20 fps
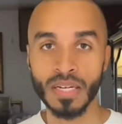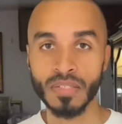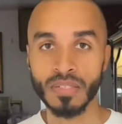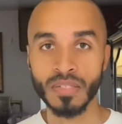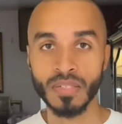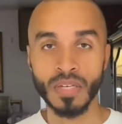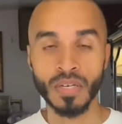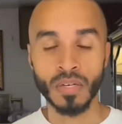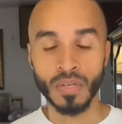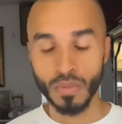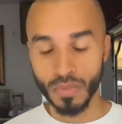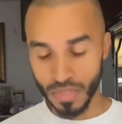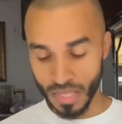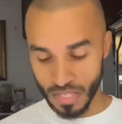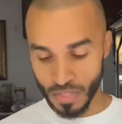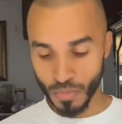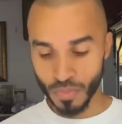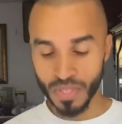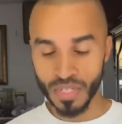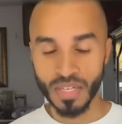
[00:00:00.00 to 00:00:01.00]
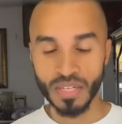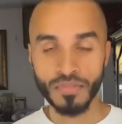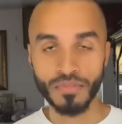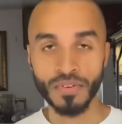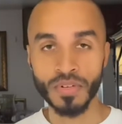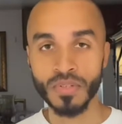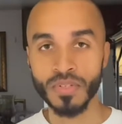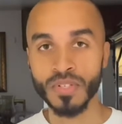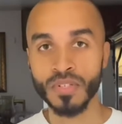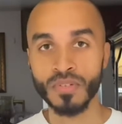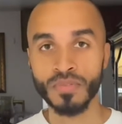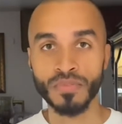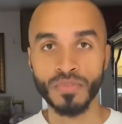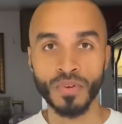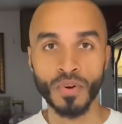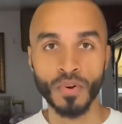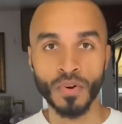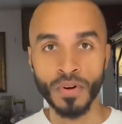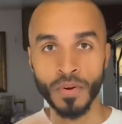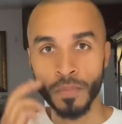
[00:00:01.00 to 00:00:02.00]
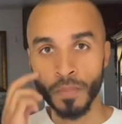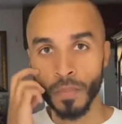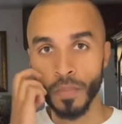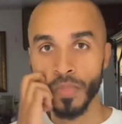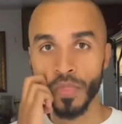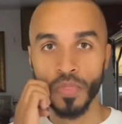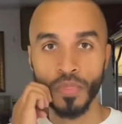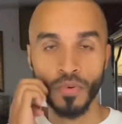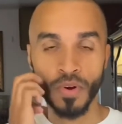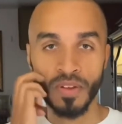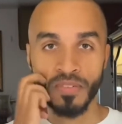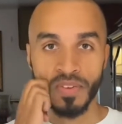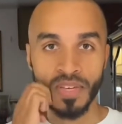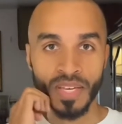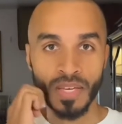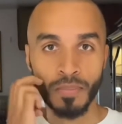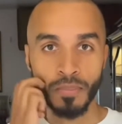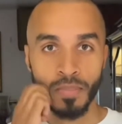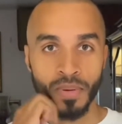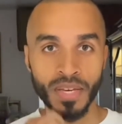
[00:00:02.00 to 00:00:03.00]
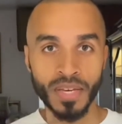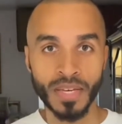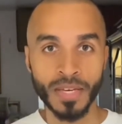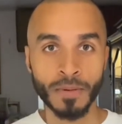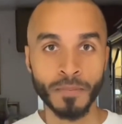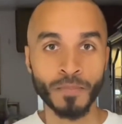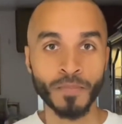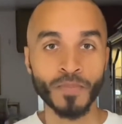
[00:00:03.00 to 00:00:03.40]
To, uh, that's when he fell to the floor, thriving in pain.